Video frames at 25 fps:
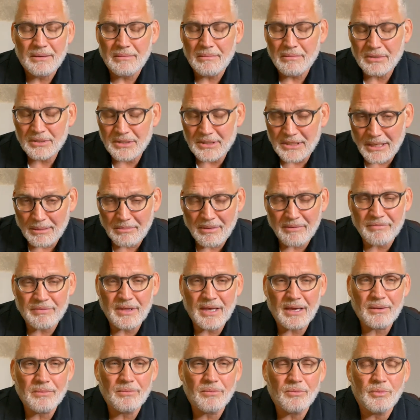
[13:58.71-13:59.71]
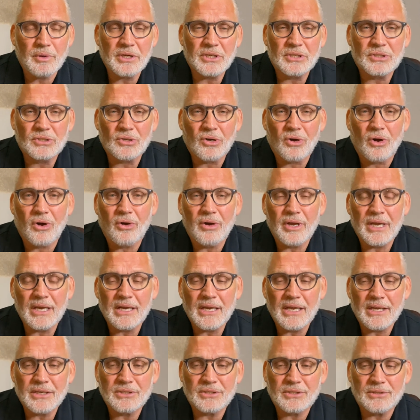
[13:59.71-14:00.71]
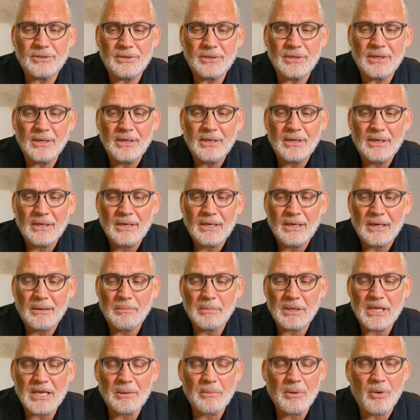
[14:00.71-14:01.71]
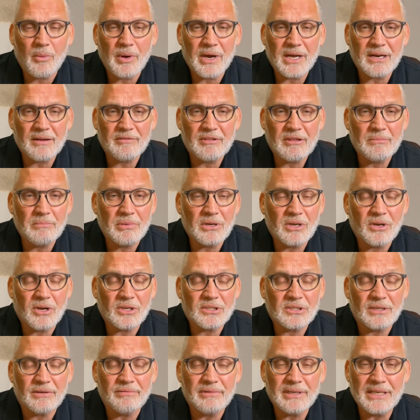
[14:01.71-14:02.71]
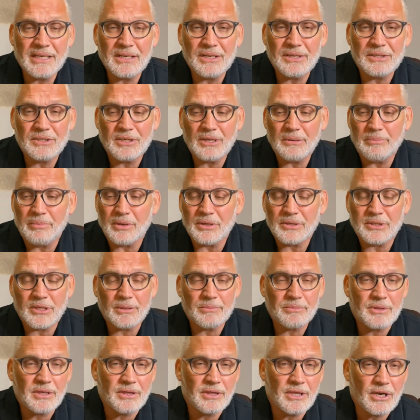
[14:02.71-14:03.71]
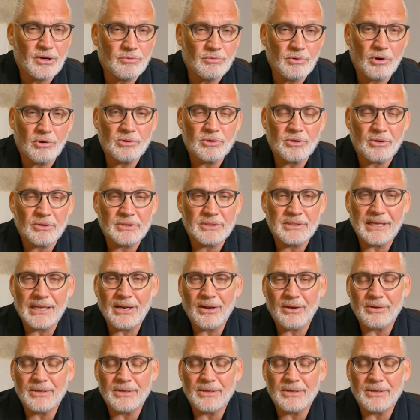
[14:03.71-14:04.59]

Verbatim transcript: some of them we saw in history and became aware of them because of leadership or something they wrote or said or